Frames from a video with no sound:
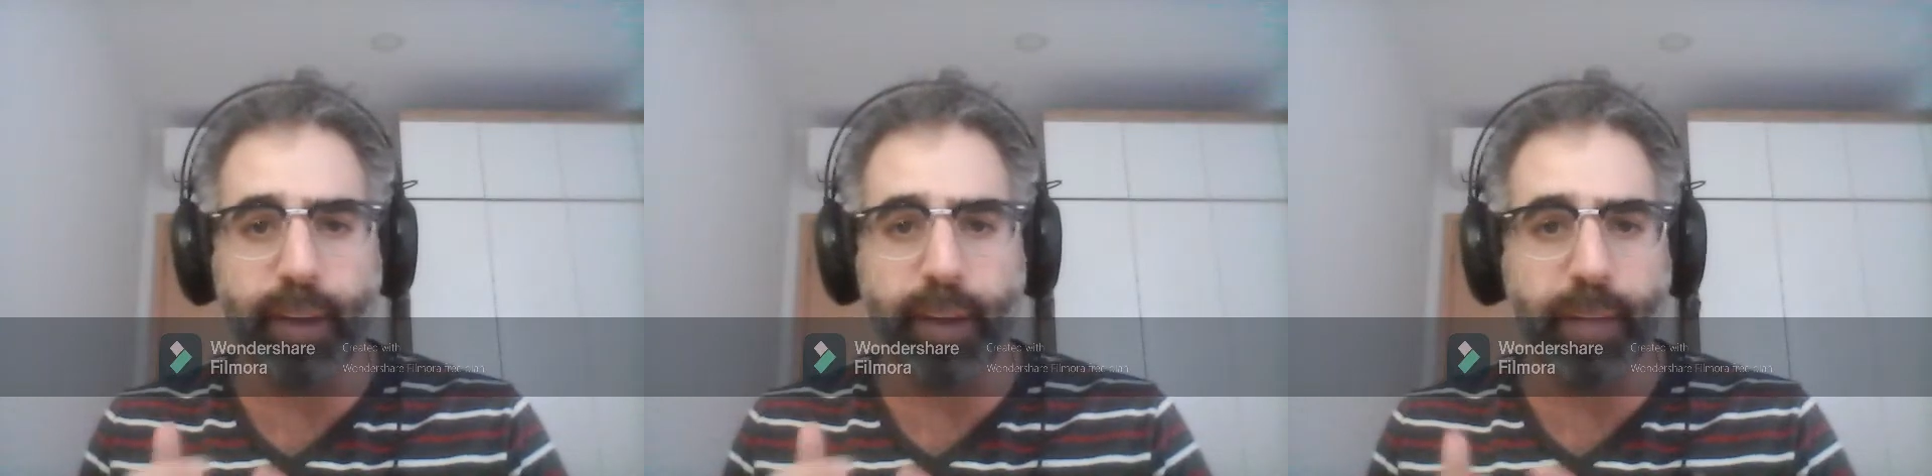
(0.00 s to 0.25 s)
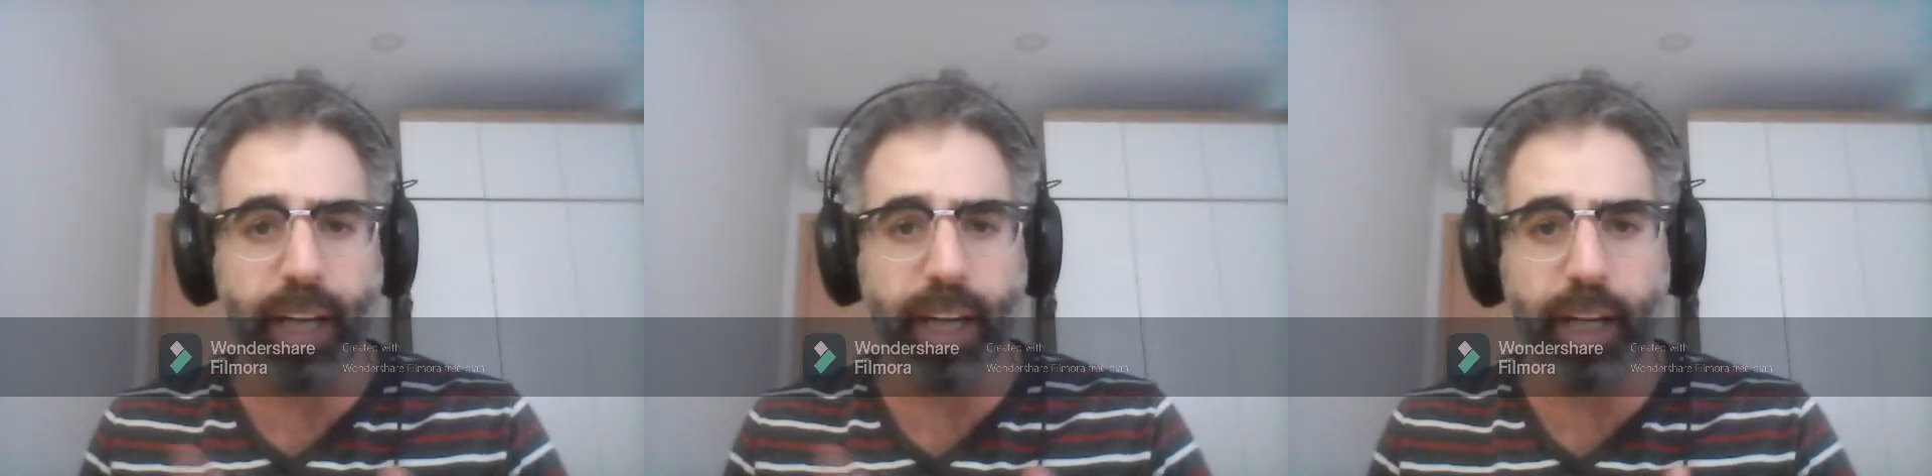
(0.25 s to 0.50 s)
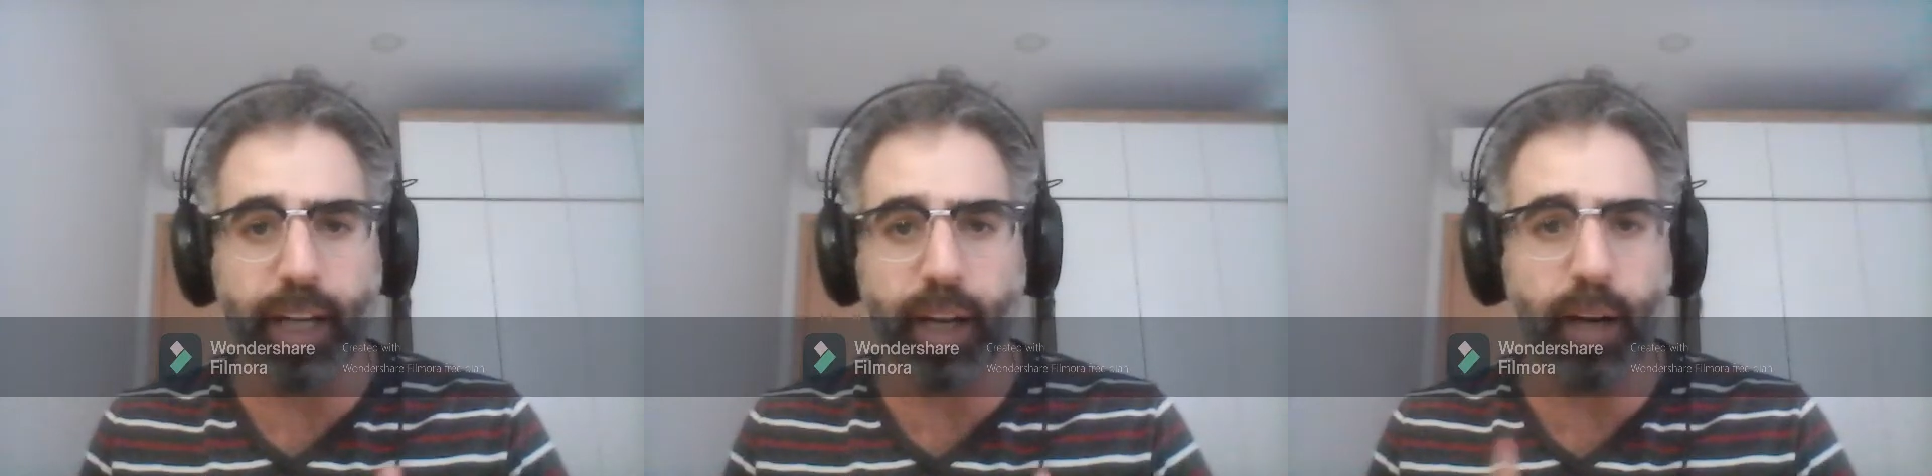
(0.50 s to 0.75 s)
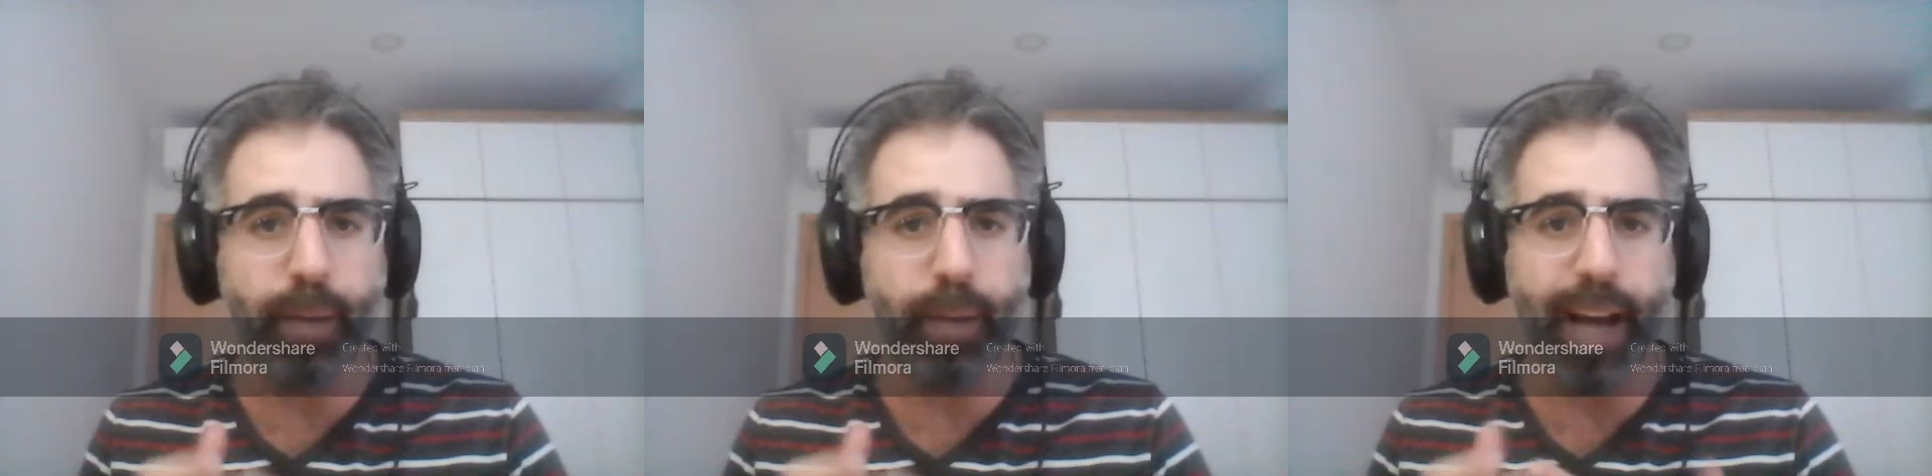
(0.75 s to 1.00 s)
family
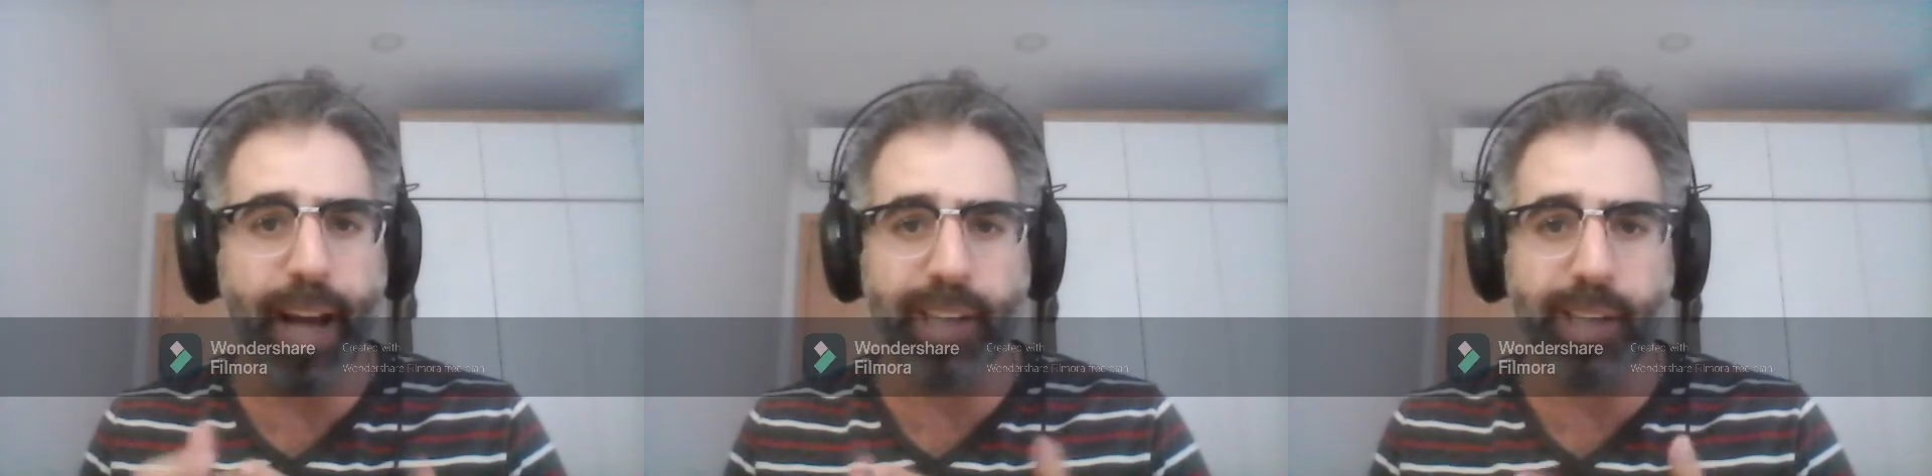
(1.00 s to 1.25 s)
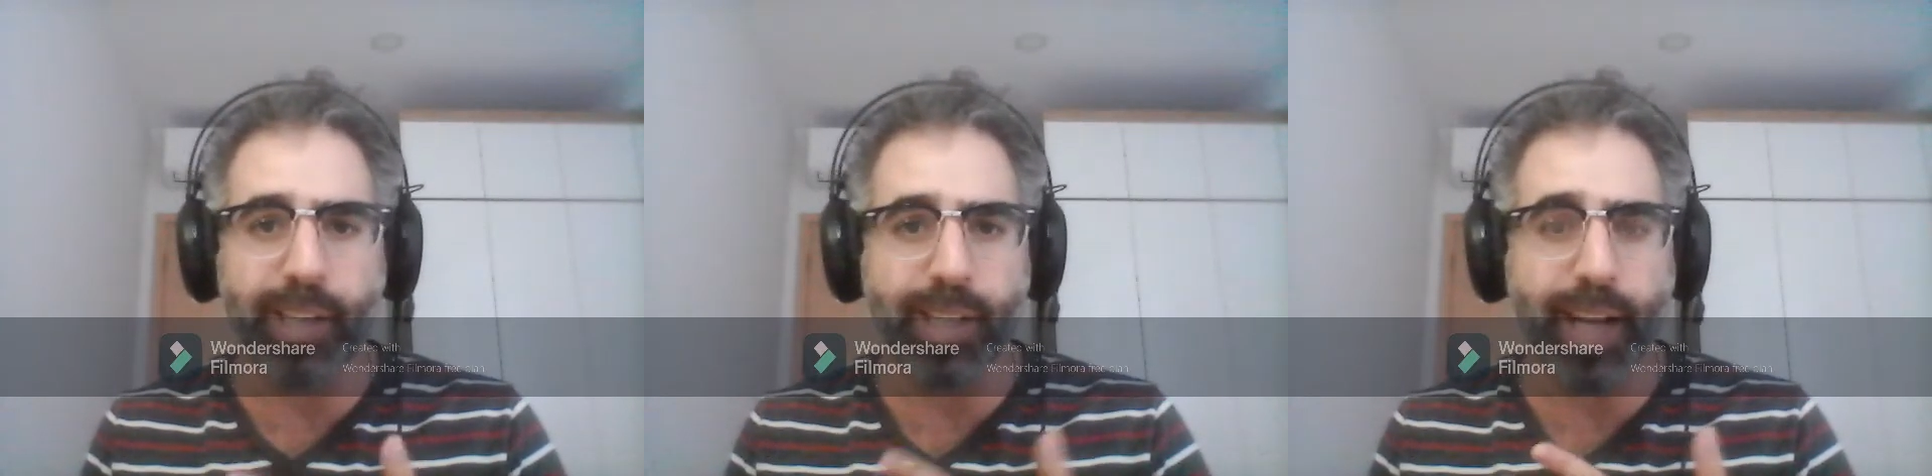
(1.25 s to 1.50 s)
income and access